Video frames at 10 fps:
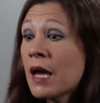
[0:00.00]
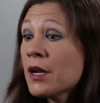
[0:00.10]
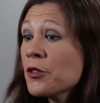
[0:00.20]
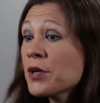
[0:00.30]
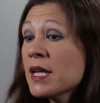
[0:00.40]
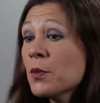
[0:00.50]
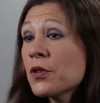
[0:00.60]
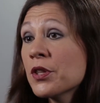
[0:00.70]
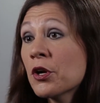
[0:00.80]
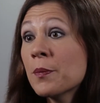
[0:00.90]
Another
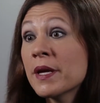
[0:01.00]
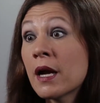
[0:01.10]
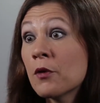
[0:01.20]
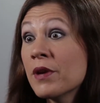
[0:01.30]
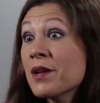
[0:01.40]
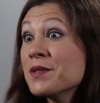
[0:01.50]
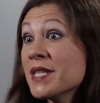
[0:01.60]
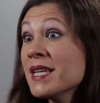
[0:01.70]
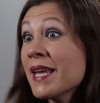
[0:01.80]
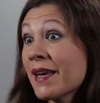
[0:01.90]
chemotherapy,
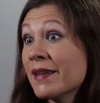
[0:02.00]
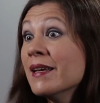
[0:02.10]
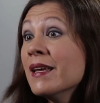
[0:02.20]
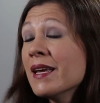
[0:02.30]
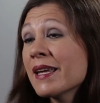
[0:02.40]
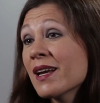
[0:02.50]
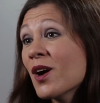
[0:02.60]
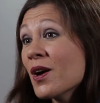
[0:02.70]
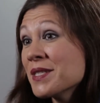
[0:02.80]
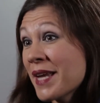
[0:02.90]
irinotecan, can
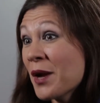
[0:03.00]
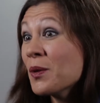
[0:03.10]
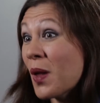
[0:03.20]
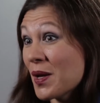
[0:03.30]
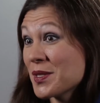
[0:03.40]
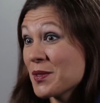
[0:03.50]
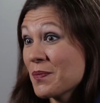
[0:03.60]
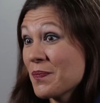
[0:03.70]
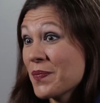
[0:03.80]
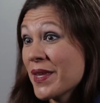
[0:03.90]
cause hair loss.
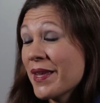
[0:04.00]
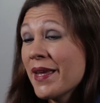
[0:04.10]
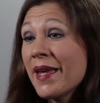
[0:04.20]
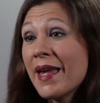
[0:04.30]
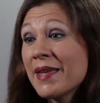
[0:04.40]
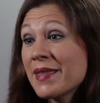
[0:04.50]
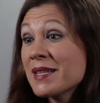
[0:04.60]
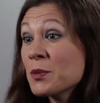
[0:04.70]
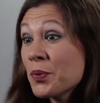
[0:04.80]
And that's